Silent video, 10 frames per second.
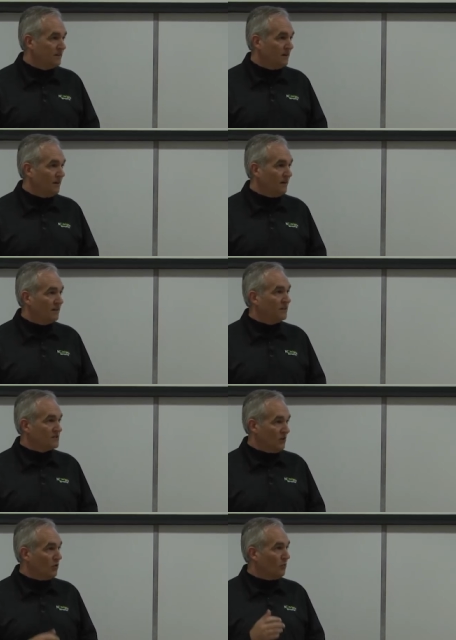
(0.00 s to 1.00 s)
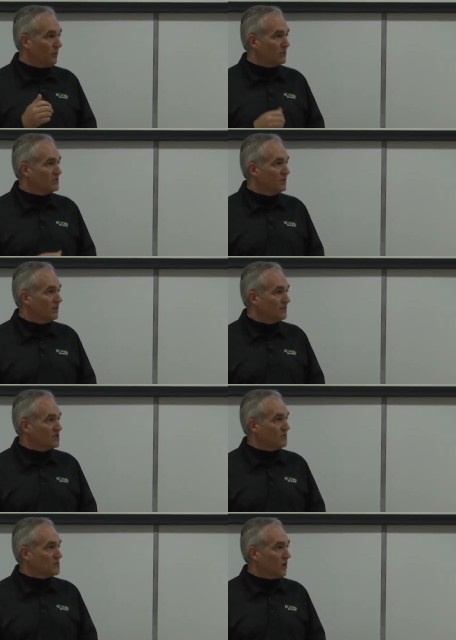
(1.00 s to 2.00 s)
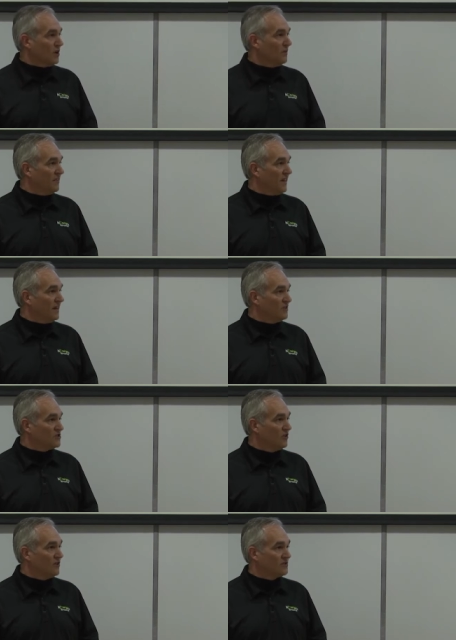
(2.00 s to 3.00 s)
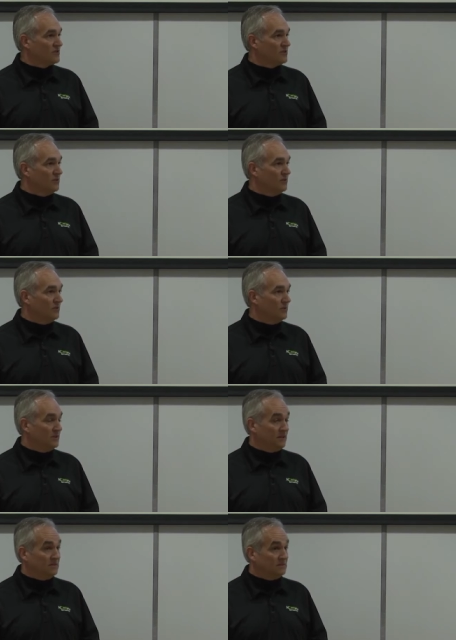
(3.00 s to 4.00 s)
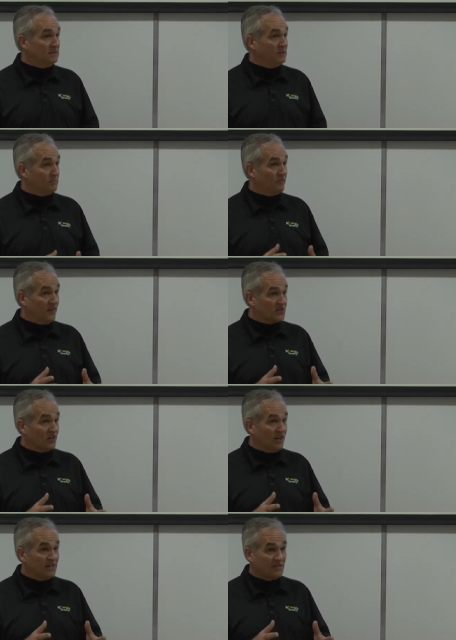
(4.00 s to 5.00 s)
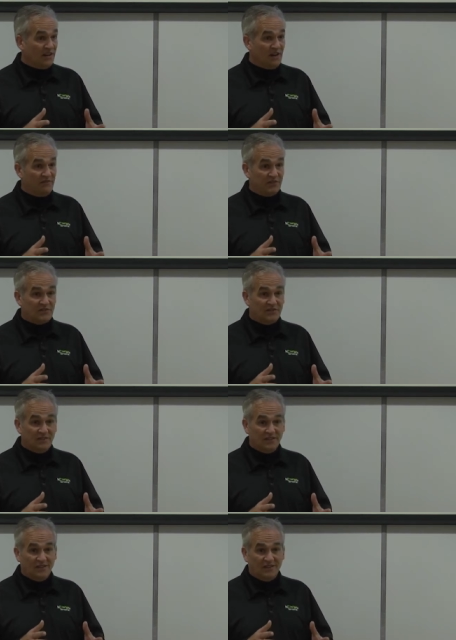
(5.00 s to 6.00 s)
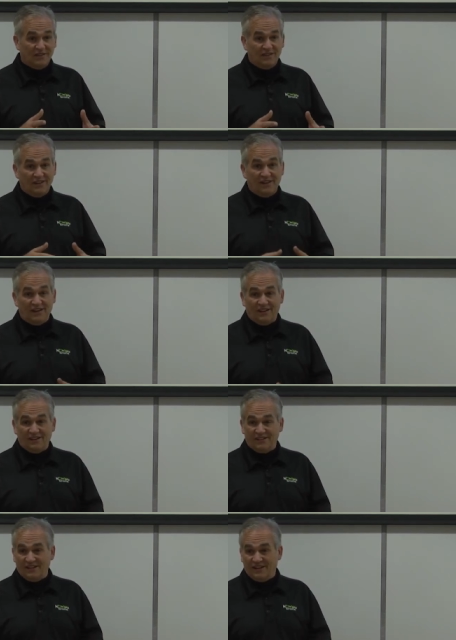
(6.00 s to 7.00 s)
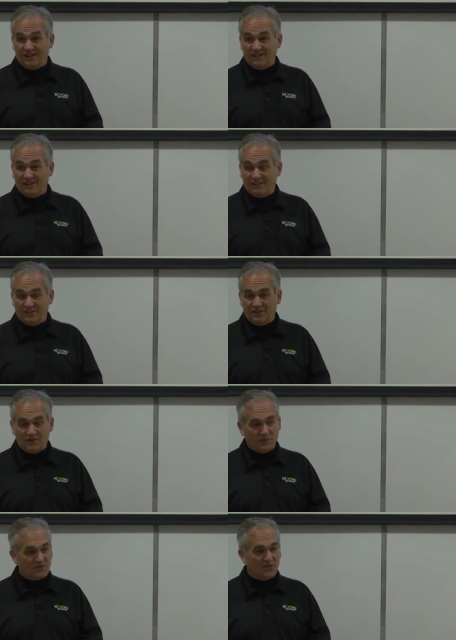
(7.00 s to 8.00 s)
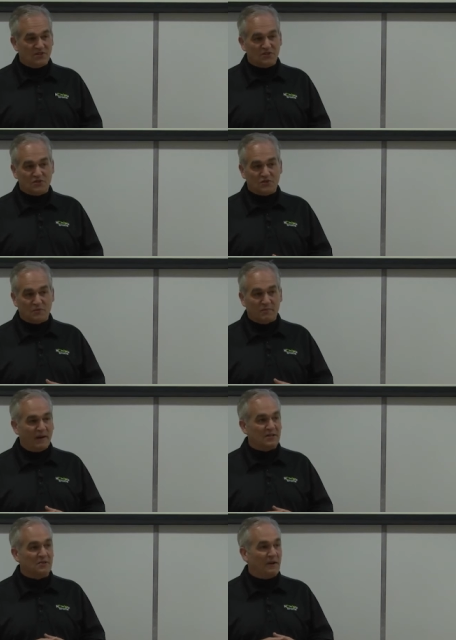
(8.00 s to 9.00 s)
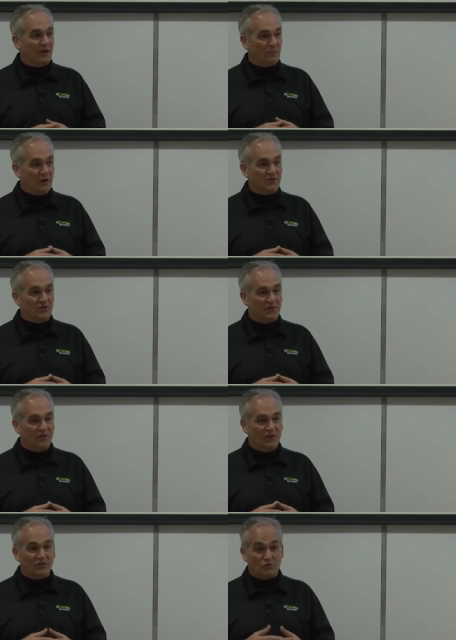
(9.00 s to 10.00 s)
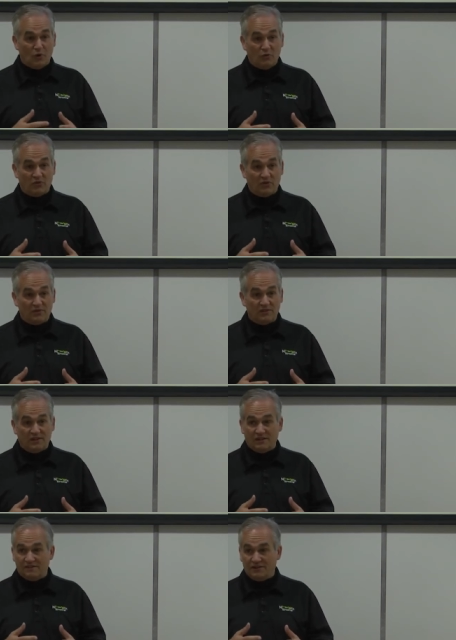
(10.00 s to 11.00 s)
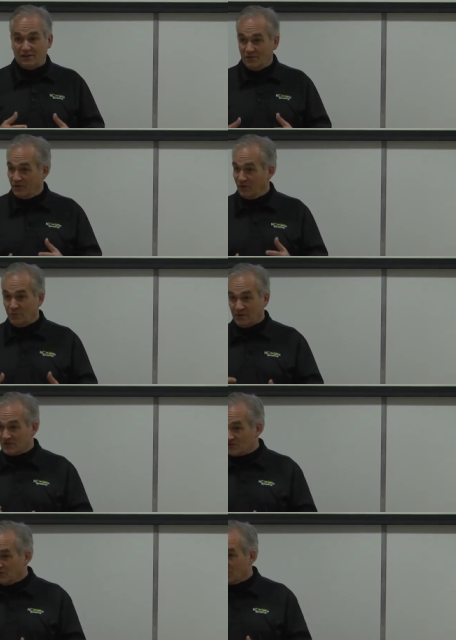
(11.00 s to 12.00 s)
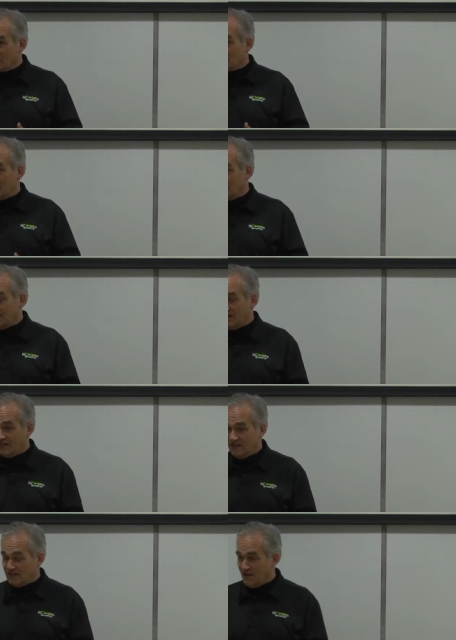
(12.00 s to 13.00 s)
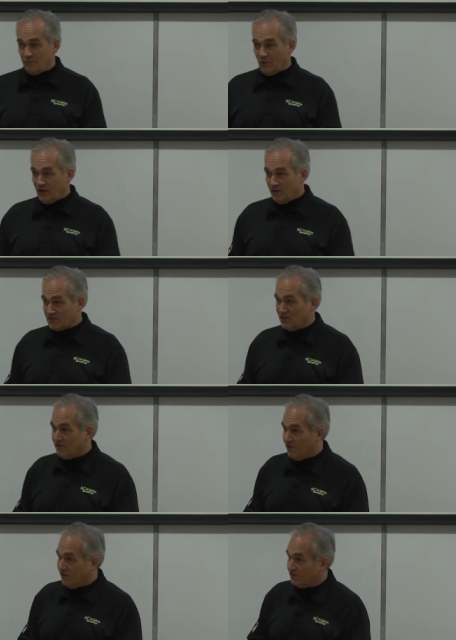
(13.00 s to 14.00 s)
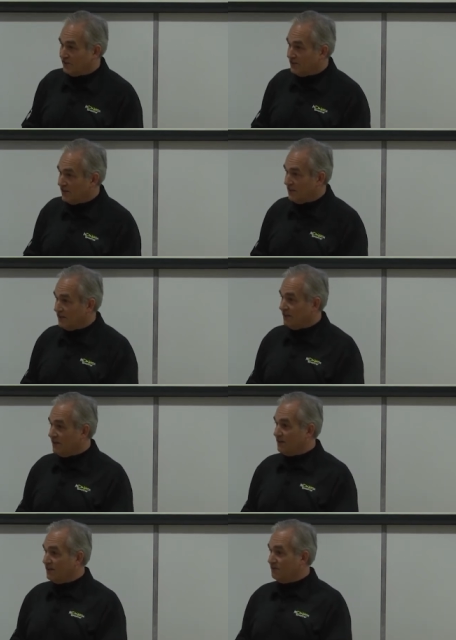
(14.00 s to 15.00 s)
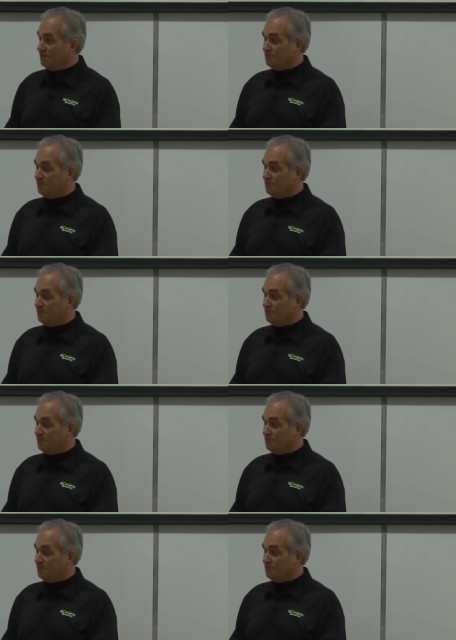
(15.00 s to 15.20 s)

Uh, Ellie is a local person, and she was working with Anne and Jonas to uh, really professionalize the office. And, and uh, th there was a, just a tremendous amount of pressure on growth. And, you know, we were opening stores, and, and at that point I wasn't involved in the, in the